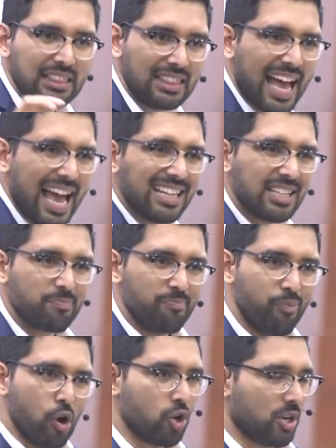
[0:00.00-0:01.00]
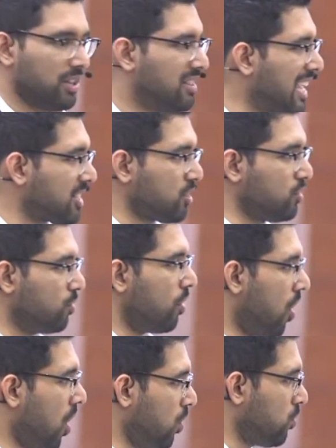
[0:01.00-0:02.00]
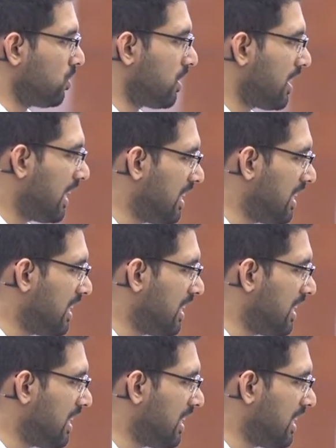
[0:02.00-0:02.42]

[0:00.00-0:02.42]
that book that you hold